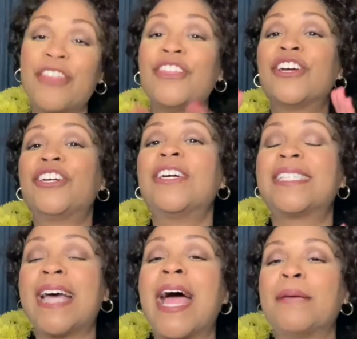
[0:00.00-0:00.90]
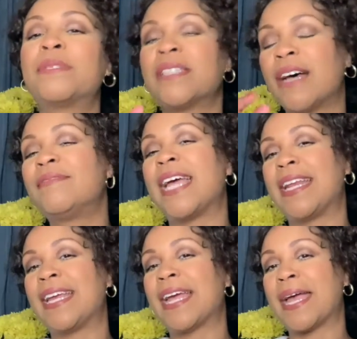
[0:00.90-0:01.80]
The good types of
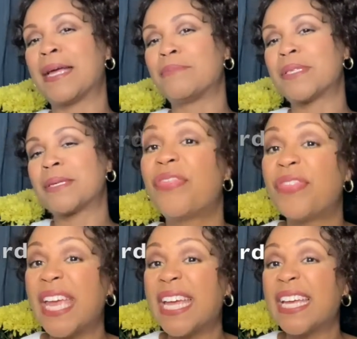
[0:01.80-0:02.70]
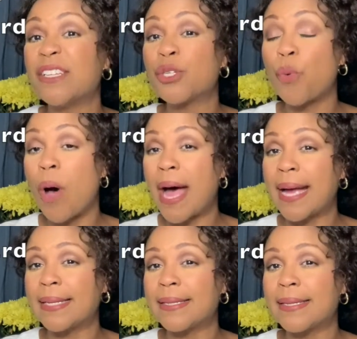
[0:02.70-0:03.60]
dating games. Thinking
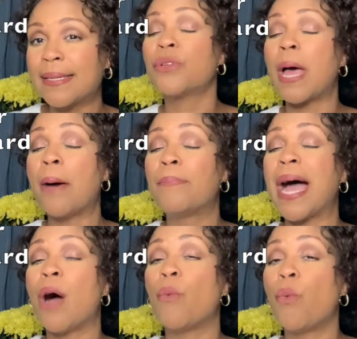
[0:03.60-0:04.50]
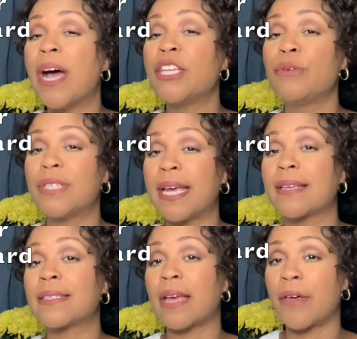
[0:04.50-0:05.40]
twice about what you
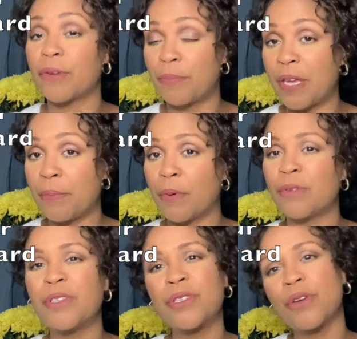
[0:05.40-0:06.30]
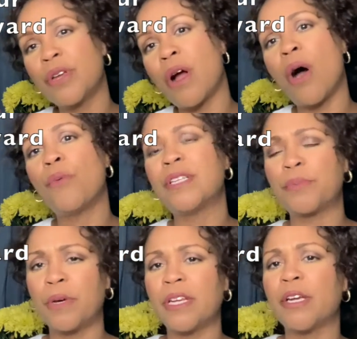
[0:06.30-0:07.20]
text to other people so you're always
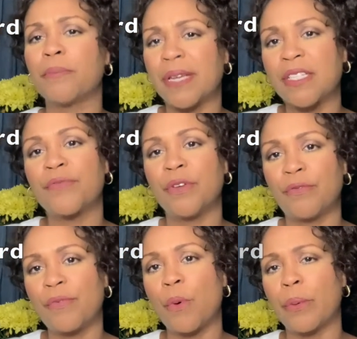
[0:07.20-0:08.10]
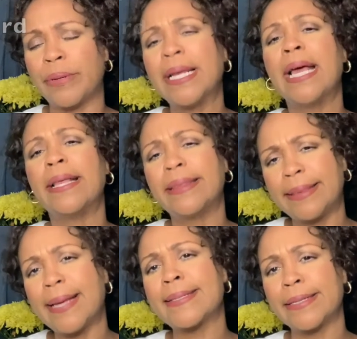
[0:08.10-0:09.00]
putting your best foot forward.
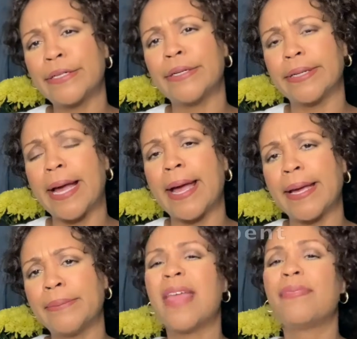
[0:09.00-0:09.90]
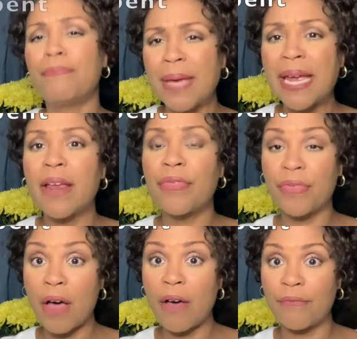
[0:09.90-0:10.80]
That's a good game. Being
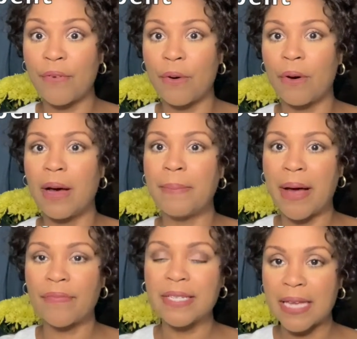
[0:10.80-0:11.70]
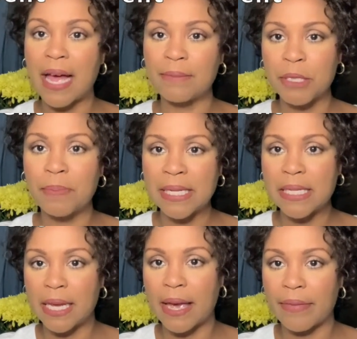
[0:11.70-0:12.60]
thoughtful about the time spent
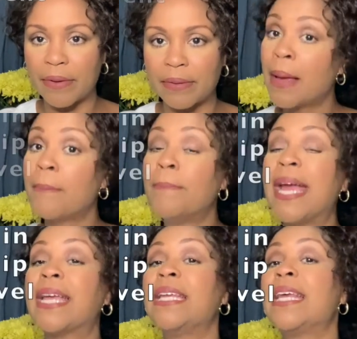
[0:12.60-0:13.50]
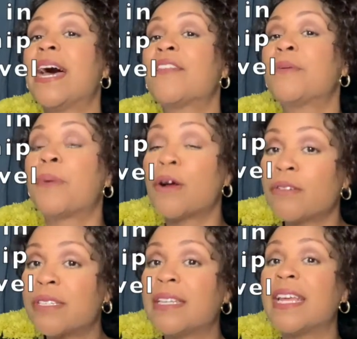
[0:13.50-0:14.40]
together. Making the other
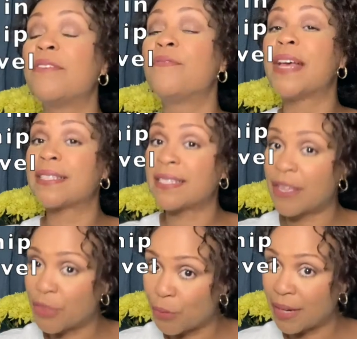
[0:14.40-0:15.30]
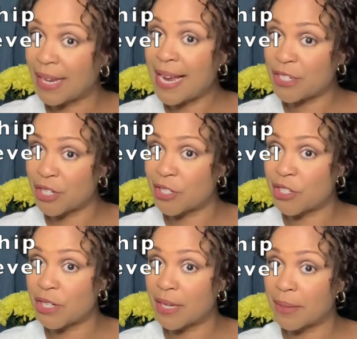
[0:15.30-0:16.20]
person invest in the
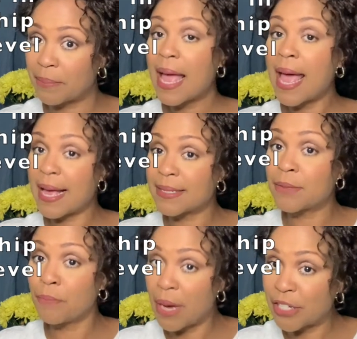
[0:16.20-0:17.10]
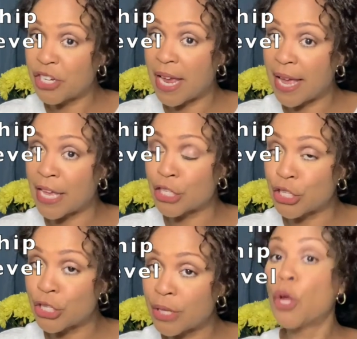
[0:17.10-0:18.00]
relationship as much
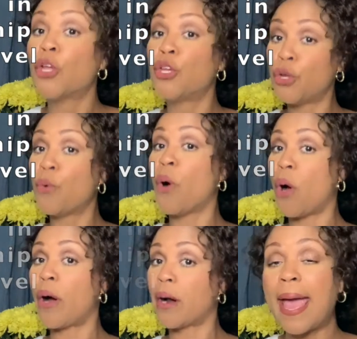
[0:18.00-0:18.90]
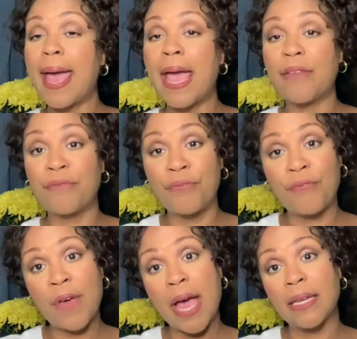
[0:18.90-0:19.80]
as you are, and
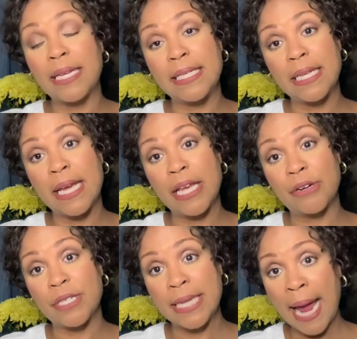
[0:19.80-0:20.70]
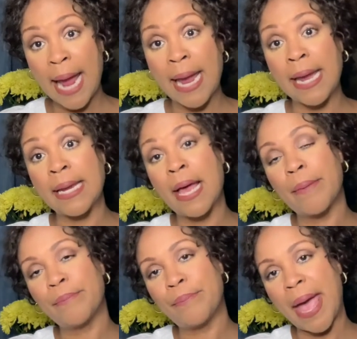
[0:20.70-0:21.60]
failing to entertain
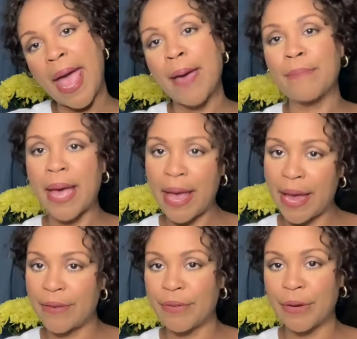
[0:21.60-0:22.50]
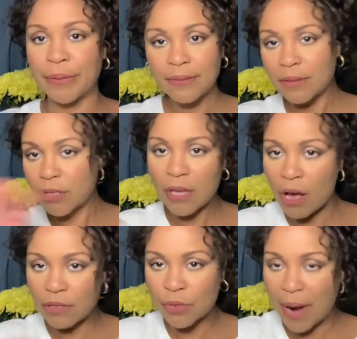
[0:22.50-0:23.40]
bad behavior.
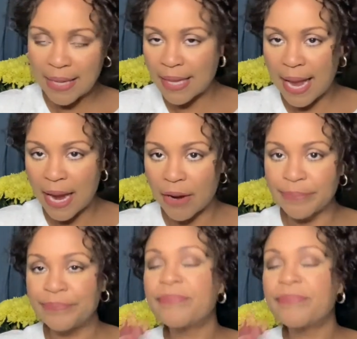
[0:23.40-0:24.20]
Those right there,